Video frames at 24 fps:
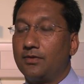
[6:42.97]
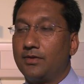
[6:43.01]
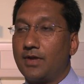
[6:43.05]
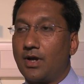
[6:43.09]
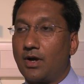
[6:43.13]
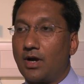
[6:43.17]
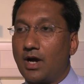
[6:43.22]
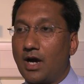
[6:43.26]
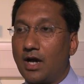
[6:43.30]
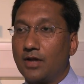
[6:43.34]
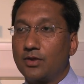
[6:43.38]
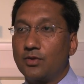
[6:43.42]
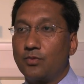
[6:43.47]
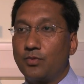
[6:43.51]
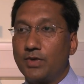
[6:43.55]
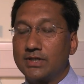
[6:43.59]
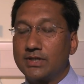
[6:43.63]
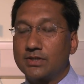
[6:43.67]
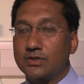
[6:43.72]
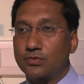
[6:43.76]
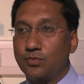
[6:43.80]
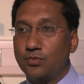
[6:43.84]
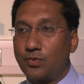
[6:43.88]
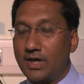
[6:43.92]
There are other
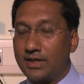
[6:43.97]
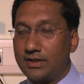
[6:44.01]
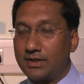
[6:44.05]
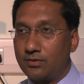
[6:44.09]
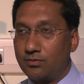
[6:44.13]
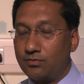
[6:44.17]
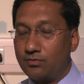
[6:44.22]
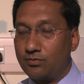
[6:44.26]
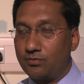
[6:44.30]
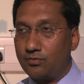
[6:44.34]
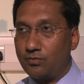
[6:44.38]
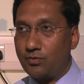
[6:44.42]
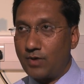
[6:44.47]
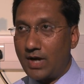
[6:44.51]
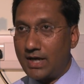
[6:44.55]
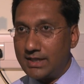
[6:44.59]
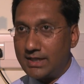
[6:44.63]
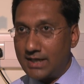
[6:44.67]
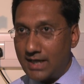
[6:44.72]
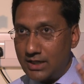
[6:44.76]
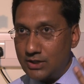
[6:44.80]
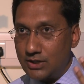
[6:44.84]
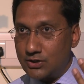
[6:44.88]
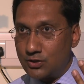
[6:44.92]
risks where the
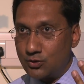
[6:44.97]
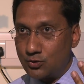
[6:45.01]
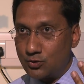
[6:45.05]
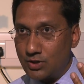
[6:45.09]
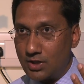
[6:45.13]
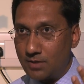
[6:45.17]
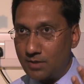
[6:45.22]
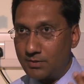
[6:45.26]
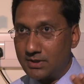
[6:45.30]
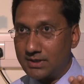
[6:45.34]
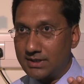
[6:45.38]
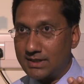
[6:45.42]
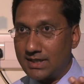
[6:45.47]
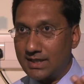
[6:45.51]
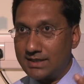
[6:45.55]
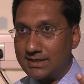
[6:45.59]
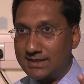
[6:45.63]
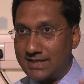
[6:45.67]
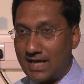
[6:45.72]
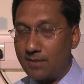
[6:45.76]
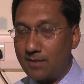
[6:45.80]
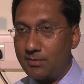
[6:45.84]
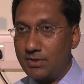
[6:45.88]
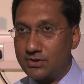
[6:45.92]
radiation treatment
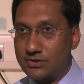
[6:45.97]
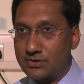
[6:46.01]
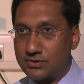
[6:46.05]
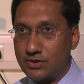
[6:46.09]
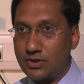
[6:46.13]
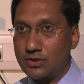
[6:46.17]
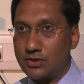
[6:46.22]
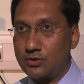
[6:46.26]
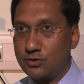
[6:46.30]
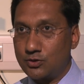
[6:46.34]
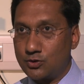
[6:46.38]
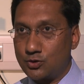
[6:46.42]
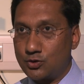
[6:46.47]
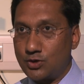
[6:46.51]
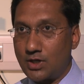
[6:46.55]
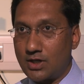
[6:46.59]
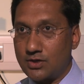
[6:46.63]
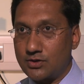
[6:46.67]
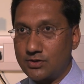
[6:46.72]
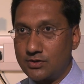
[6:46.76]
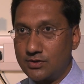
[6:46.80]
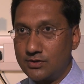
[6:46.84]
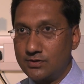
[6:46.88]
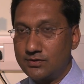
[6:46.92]
can damage certain
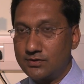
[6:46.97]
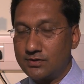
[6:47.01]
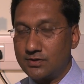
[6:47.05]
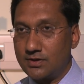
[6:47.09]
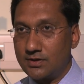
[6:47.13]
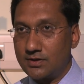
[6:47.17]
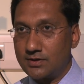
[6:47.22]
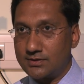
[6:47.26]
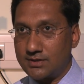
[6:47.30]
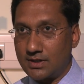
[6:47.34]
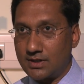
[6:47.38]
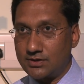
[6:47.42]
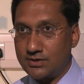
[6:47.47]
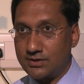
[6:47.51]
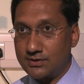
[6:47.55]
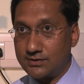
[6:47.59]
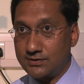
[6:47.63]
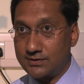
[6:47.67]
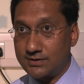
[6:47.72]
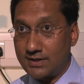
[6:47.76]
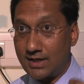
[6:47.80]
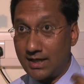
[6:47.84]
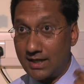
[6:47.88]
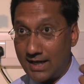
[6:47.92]
structures, such
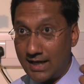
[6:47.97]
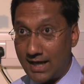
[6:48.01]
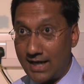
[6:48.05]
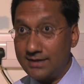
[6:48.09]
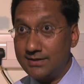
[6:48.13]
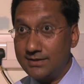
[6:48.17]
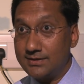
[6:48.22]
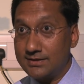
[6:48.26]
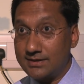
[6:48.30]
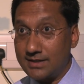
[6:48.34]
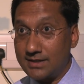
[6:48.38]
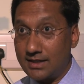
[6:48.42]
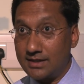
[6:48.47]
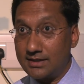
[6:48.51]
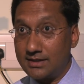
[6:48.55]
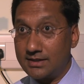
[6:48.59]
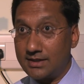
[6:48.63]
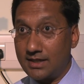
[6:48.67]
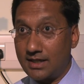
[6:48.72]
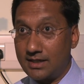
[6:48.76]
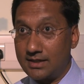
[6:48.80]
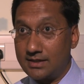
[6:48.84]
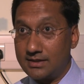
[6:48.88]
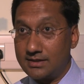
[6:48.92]
as the lens
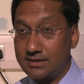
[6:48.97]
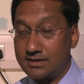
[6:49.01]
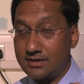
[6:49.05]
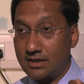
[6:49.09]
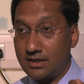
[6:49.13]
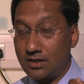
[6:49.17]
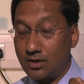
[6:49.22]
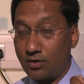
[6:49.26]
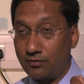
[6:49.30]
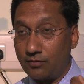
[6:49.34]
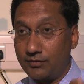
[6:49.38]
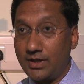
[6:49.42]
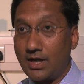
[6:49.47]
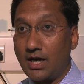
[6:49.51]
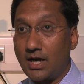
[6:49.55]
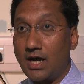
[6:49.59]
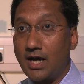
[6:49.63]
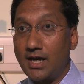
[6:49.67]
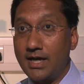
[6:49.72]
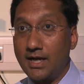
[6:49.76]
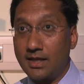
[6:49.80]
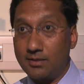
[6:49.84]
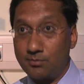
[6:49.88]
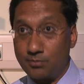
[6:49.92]
and of the
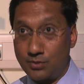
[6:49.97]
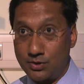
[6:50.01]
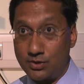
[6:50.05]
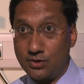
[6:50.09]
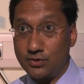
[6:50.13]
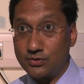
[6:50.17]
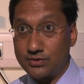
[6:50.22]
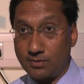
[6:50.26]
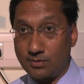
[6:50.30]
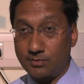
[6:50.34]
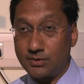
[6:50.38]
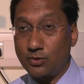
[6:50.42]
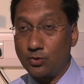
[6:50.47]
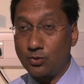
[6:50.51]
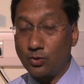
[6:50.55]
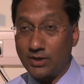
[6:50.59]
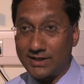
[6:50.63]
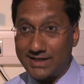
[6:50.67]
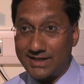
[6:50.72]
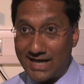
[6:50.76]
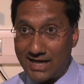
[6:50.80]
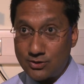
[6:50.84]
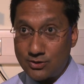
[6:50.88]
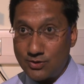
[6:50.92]
eye, and produce something called
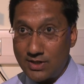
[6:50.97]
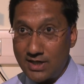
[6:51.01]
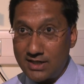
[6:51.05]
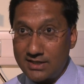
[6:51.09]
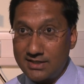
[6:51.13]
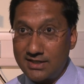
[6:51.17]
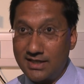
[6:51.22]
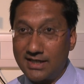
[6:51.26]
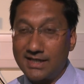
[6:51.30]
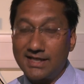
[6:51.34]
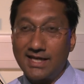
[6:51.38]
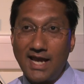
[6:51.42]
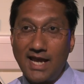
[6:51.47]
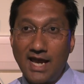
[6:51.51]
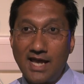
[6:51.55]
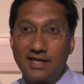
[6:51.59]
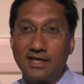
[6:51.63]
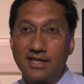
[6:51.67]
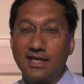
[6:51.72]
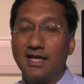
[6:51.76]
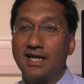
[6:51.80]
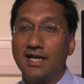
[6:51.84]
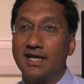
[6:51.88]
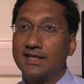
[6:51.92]
a cataract. And
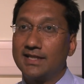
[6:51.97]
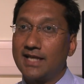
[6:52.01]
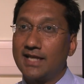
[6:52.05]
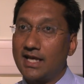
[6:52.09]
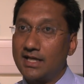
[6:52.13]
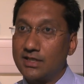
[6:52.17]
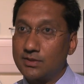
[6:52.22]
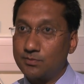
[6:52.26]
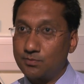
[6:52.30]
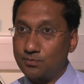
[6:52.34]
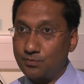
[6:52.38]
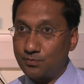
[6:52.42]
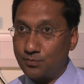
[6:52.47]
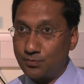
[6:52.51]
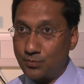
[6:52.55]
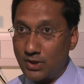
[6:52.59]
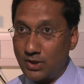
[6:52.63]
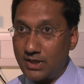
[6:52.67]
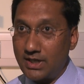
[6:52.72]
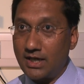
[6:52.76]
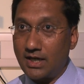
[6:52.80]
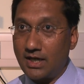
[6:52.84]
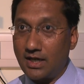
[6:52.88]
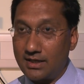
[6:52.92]
again, that's
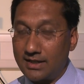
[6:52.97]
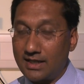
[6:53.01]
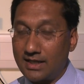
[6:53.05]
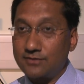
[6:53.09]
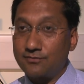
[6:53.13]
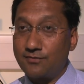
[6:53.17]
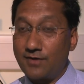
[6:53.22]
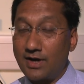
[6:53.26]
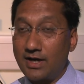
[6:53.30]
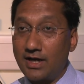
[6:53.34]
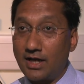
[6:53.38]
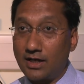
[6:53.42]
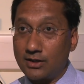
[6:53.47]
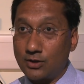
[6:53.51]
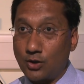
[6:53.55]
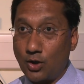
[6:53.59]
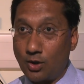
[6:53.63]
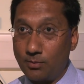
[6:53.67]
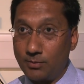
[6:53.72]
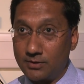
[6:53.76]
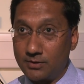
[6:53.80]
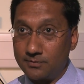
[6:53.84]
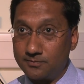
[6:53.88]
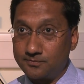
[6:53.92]
very
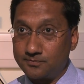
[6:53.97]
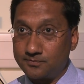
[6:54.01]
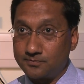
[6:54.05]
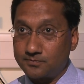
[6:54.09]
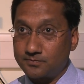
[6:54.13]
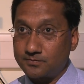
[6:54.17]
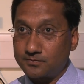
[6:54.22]
uncommon.